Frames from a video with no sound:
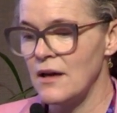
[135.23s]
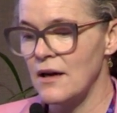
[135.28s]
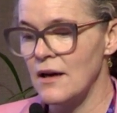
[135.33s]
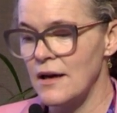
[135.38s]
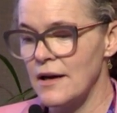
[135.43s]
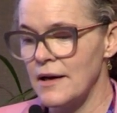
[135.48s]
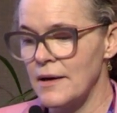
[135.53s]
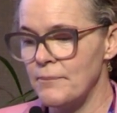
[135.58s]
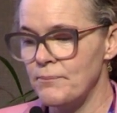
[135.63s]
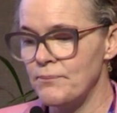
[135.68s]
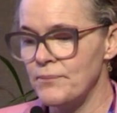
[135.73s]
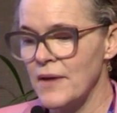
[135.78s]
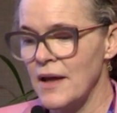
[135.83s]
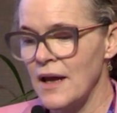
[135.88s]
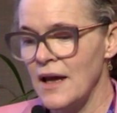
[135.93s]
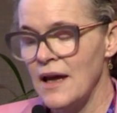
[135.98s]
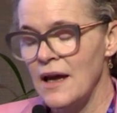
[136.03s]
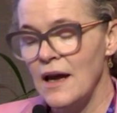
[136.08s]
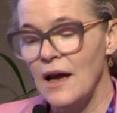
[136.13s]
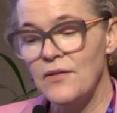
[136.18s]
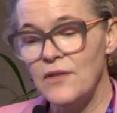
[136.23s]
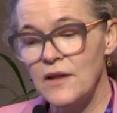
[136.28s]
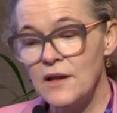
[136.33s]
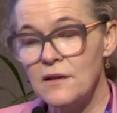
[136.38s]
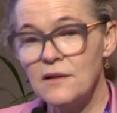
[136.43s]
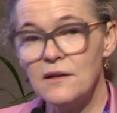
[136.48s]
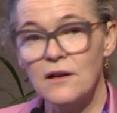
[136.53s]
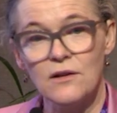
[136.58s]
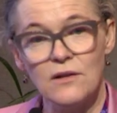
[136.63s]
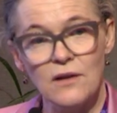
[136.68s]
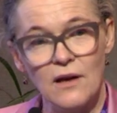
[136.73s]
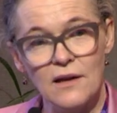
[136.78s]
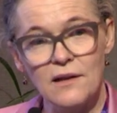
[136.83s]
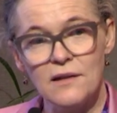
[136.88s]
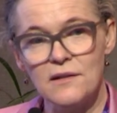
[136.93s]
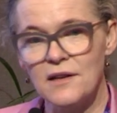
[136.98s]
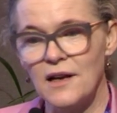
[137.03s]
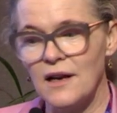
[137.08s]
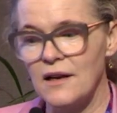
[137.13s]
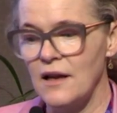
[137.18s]
Um, and this NICE
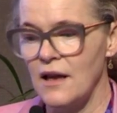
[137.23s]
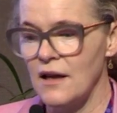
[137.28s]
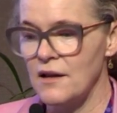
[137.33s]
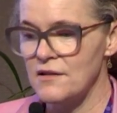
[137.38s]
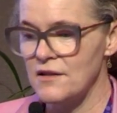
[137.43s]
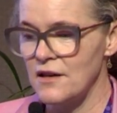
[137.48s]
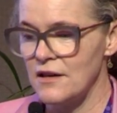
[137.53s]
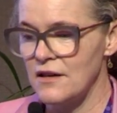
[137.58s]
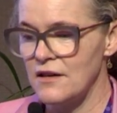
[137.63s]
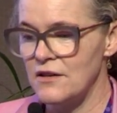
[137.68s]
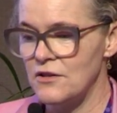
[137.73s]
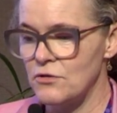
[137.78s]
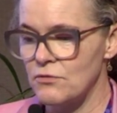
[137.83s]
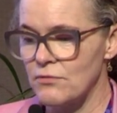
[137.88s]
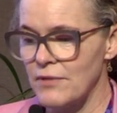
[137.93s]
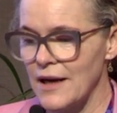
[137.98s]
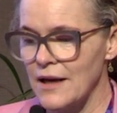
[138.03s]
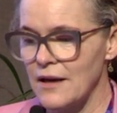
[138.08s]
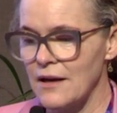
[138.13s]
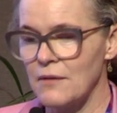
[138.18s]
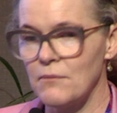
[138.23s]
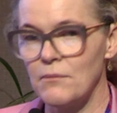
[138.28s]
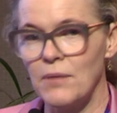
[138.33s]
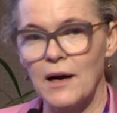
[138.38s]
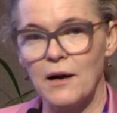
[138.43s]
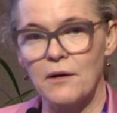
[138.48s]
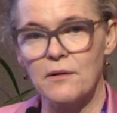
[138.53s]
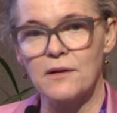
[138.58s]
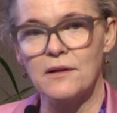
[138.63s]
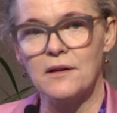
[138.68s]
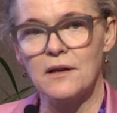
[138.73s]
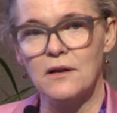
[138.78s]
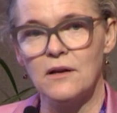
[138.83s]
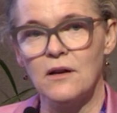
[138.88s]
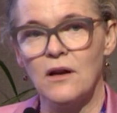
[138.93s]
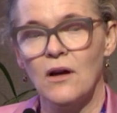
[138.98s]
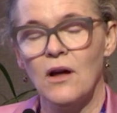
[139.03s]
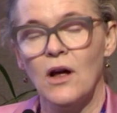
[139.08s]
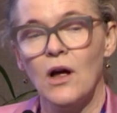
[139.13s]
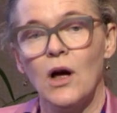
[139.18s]
study has done a direct comparison